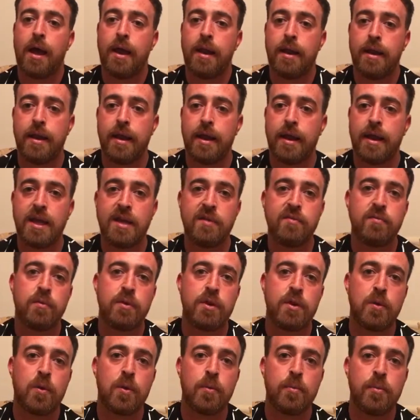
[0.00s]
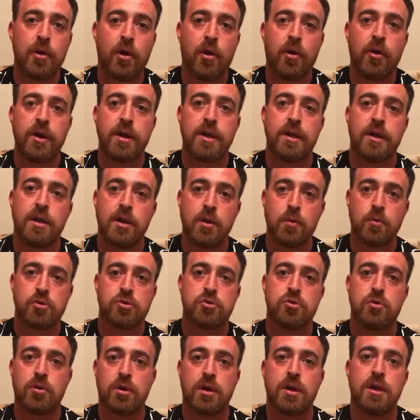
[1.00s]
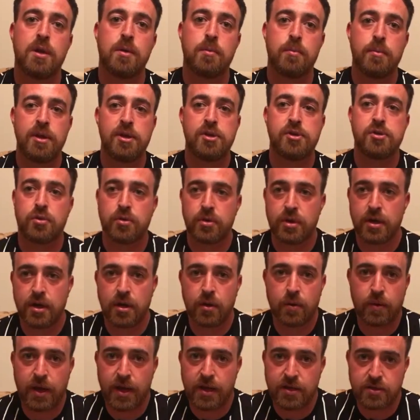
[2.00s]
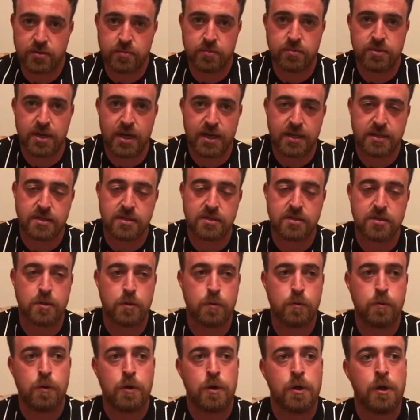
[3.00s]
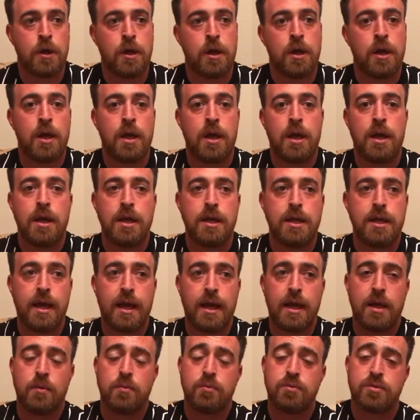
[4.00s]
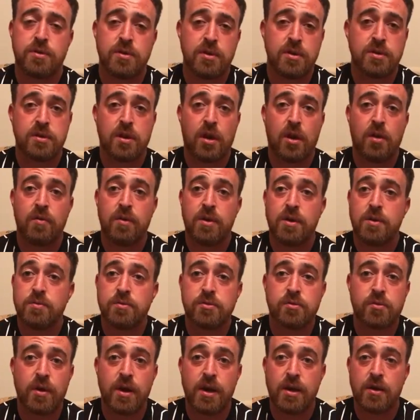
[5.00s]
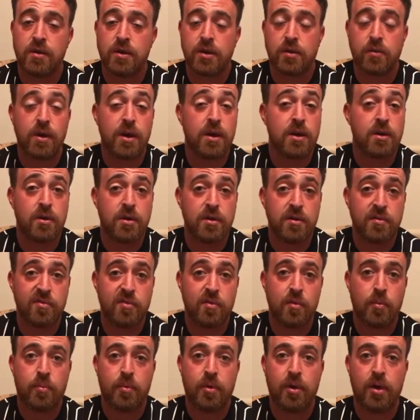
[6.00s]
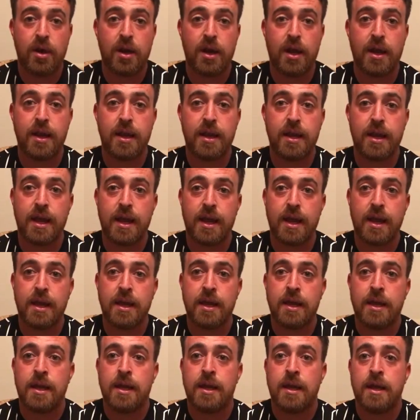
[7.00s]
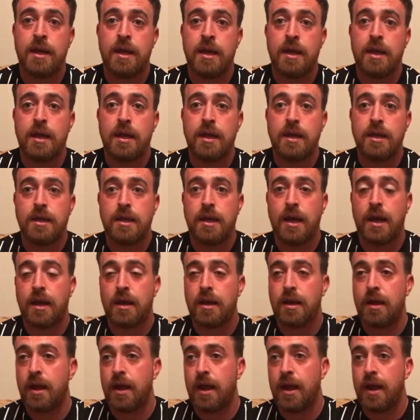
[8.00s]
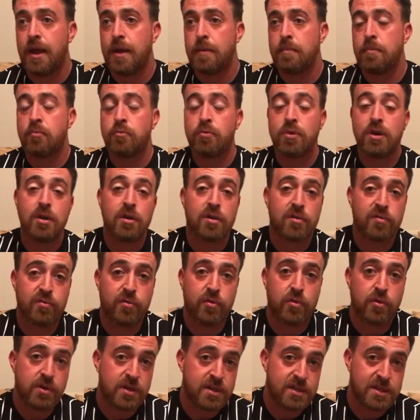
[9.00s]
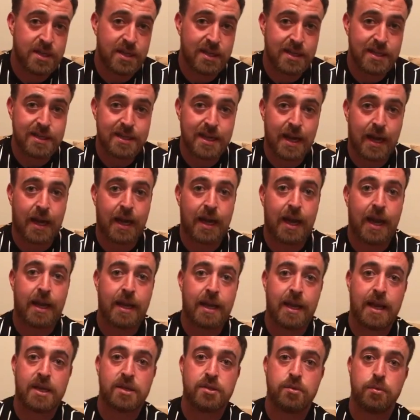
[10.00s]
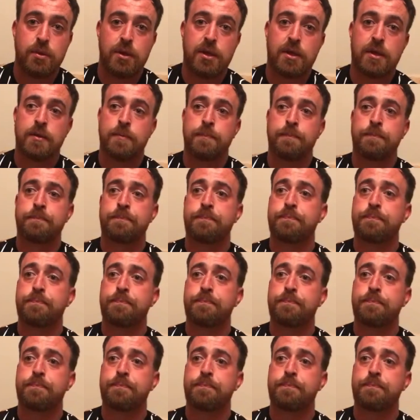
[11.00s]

and uh, even when they were behind and they were struggling, they made sure that they were getting some chances. So, yeah, it was it's all around. It was great night, great night of football, and uh, yeah, um, really looking forward to seeing the second leg next week.